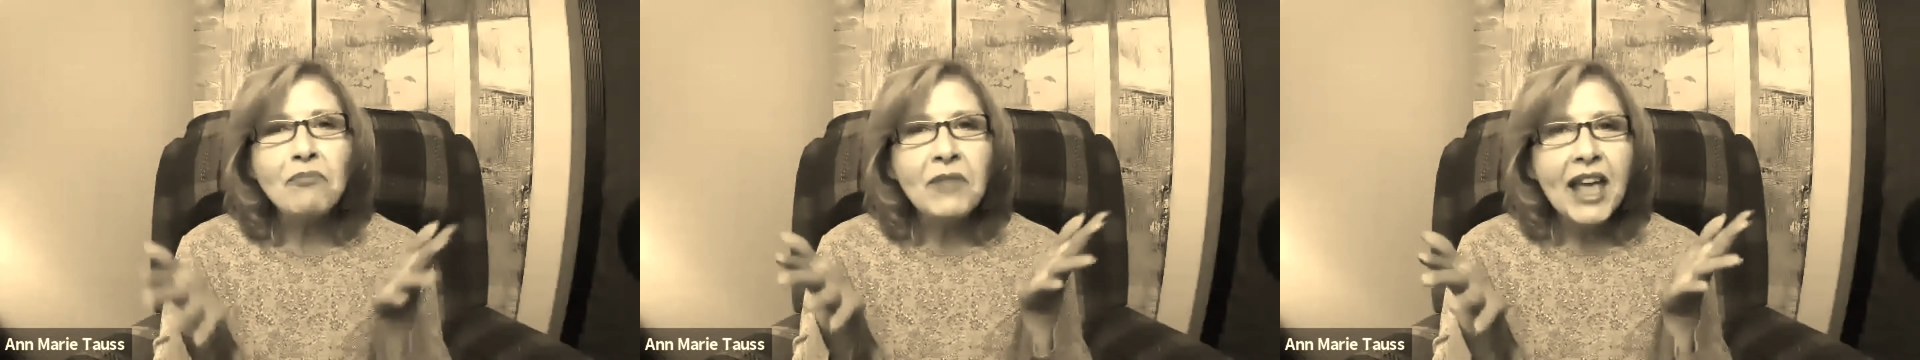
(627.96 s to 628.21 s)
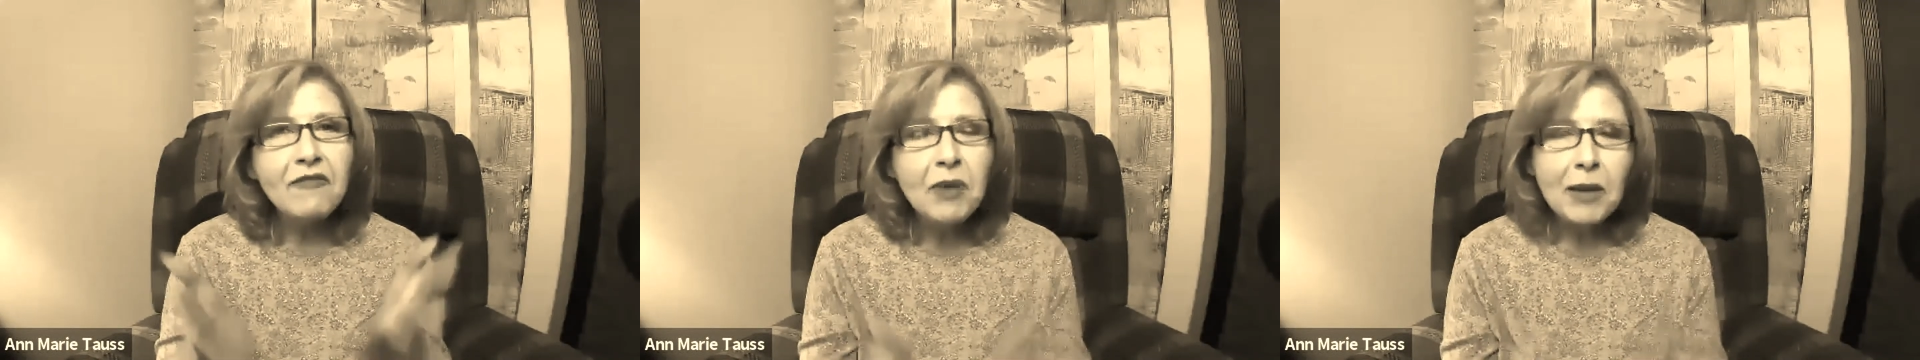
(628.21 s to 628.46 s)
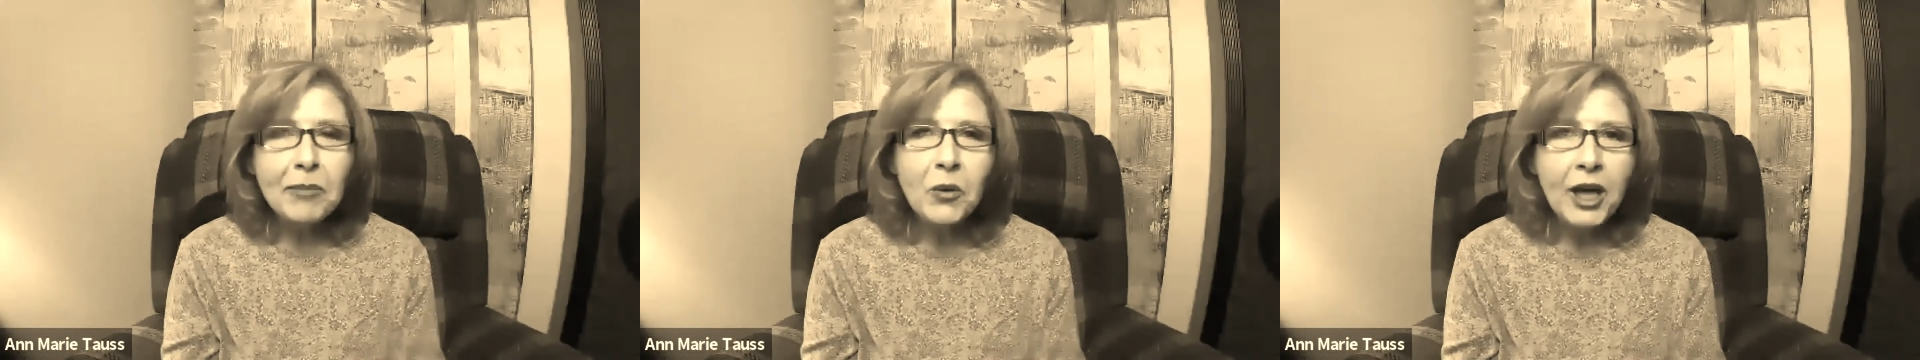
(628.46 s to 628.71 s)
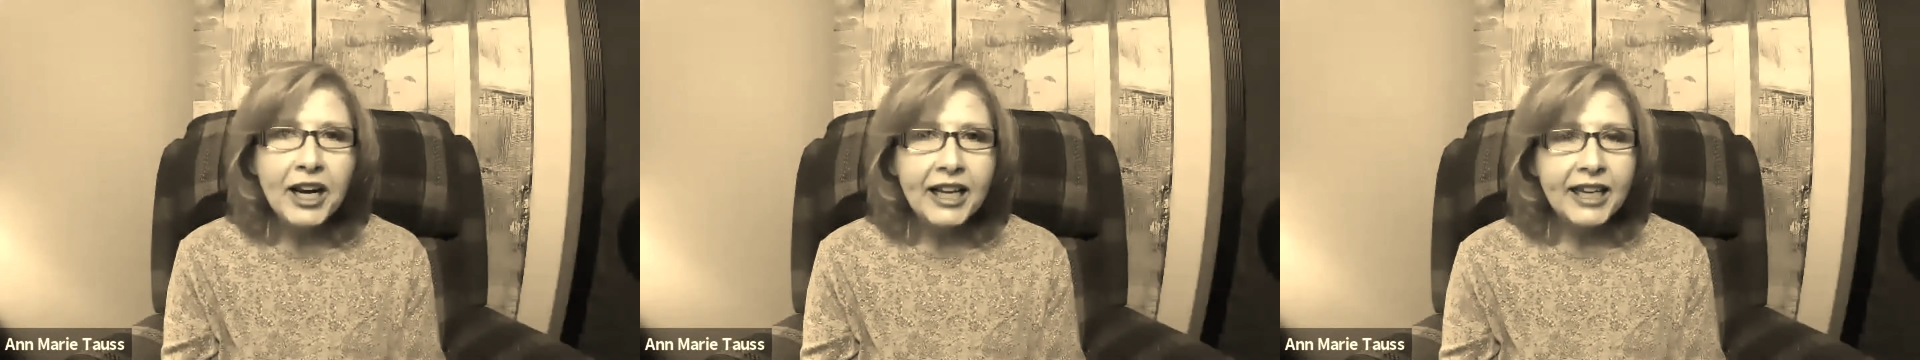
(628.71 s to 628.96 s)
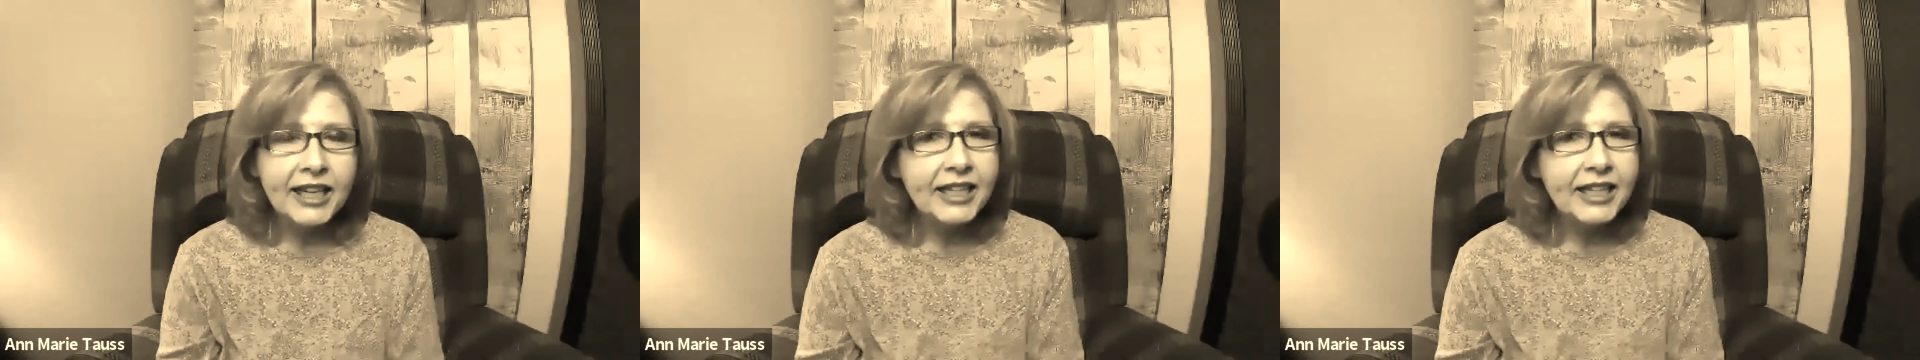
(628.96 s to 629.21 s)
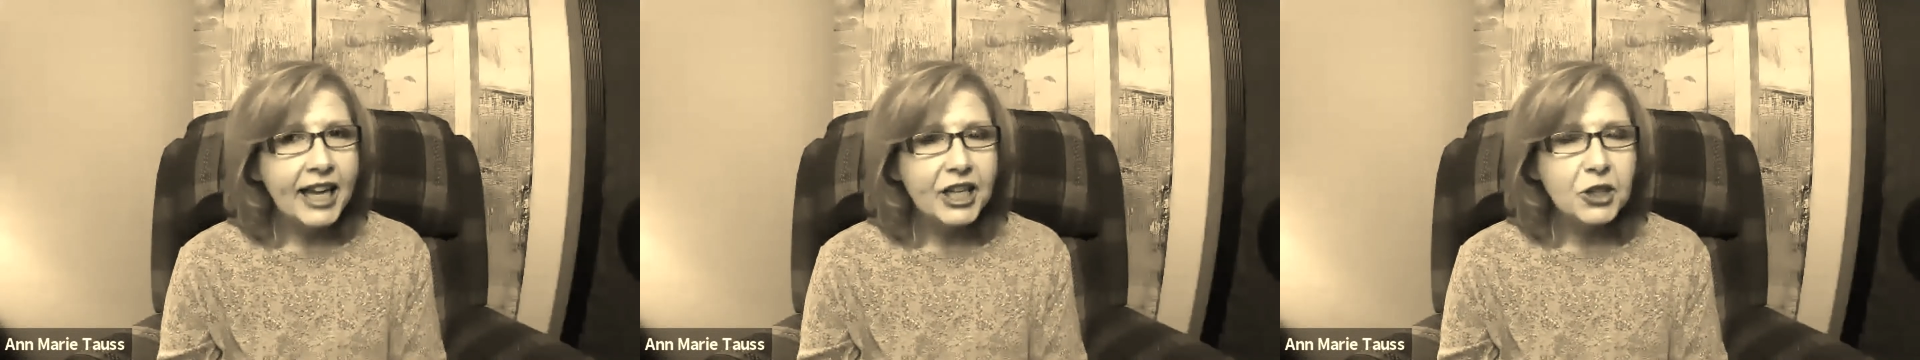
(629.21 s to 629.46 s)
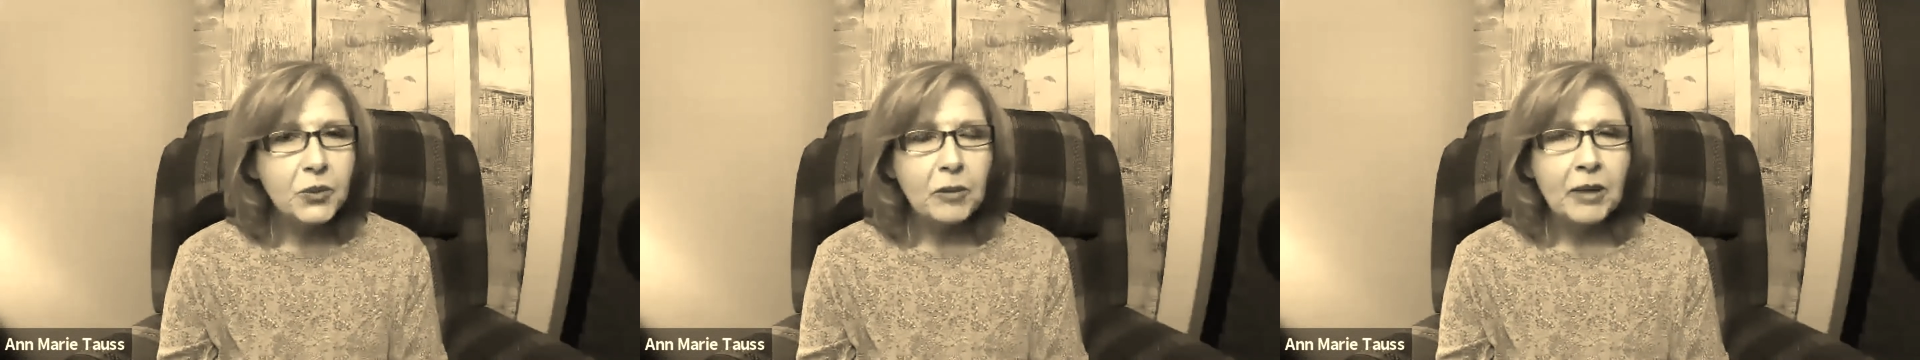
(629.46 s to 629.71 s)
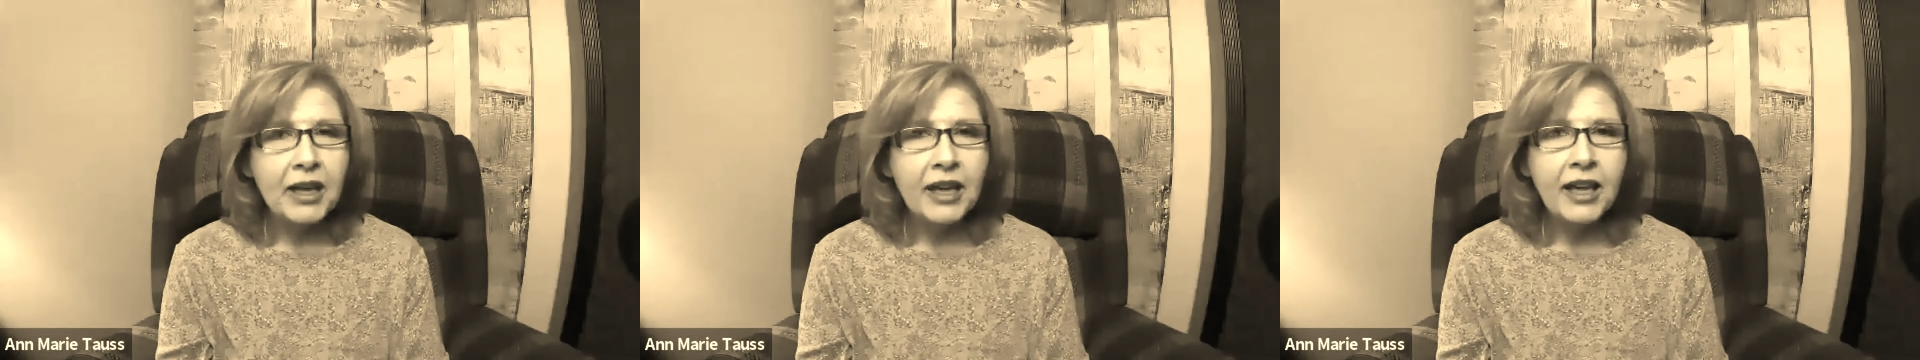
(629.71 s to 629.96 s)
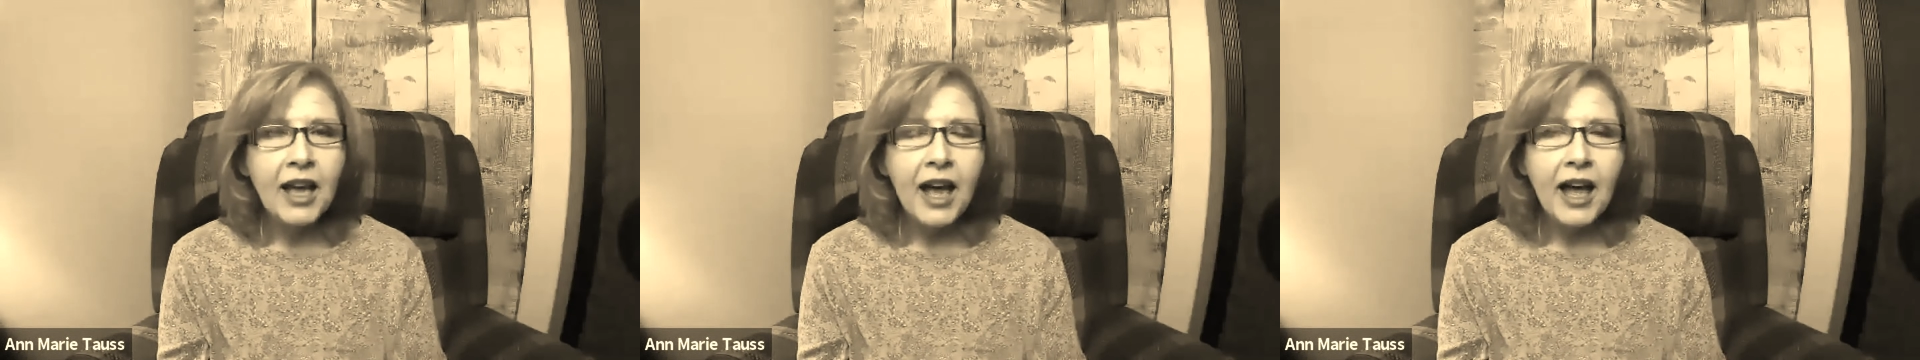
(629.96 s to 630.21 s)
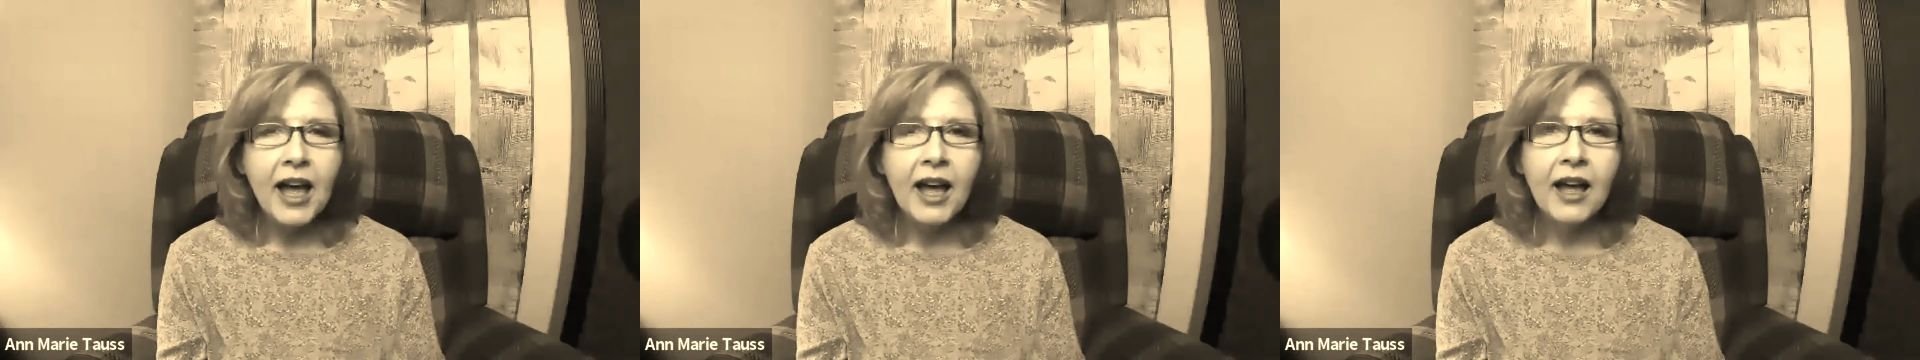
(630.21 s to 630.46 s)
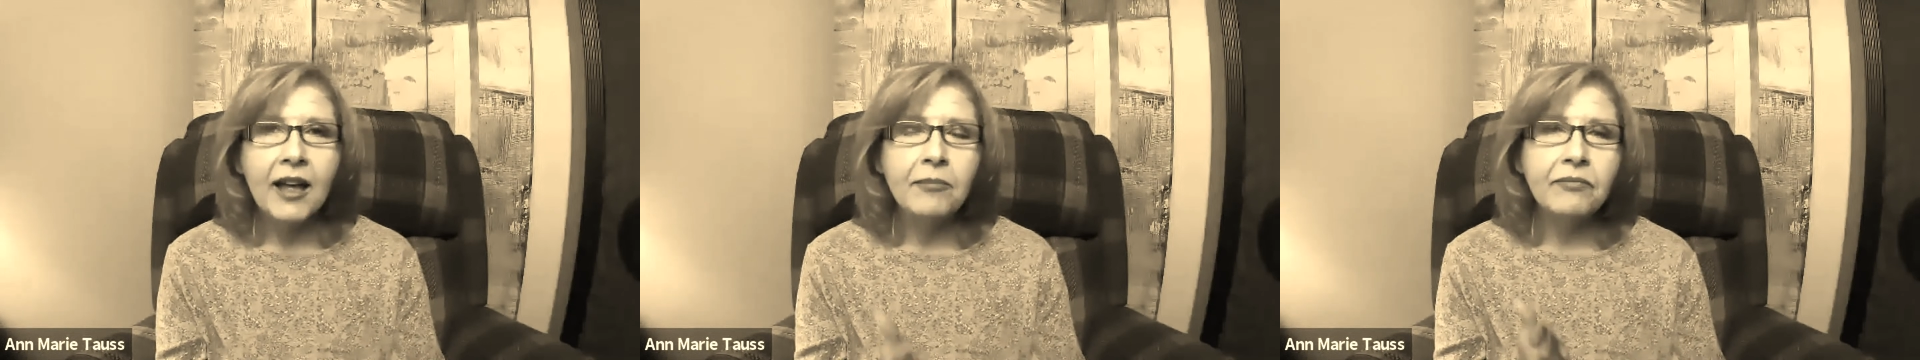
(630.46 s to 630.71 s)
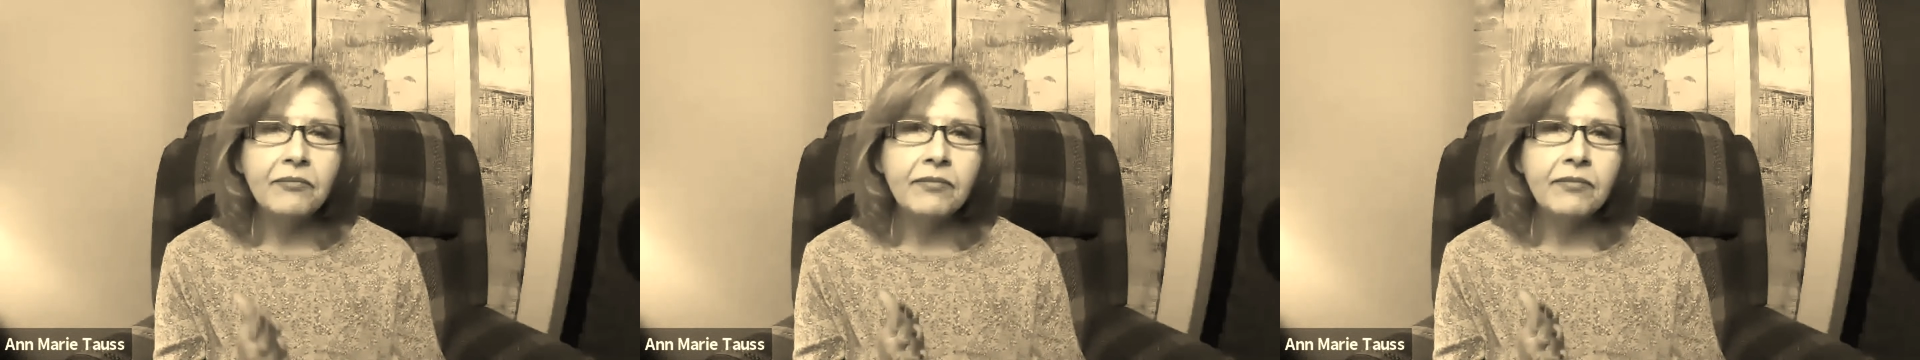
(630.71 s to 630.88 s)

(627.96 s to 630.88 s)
If people want to get in touch with me, I